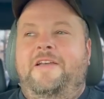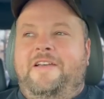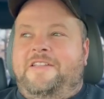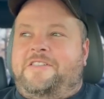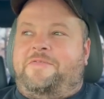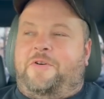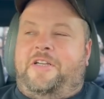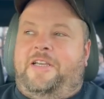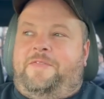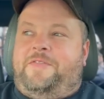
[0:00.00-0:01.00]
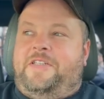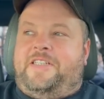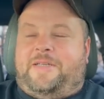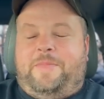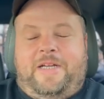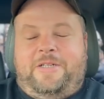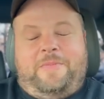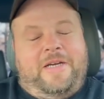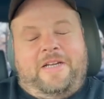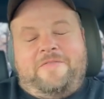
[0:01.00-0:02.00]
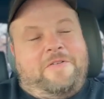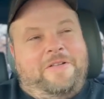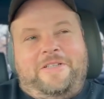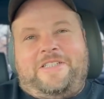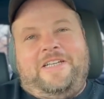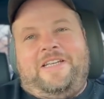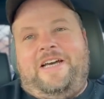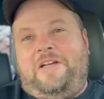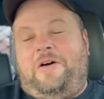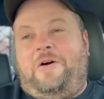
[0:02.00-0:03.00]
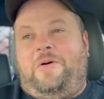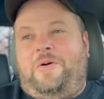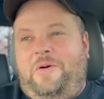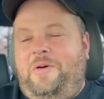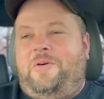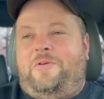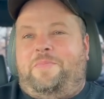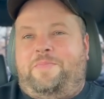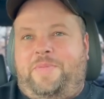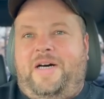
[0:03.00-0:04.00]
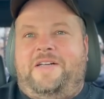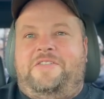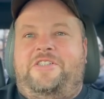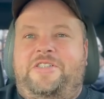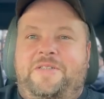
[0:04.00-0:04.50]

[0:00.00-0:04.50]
This 4850 tech manual, man, I've looked at that a whole bunch.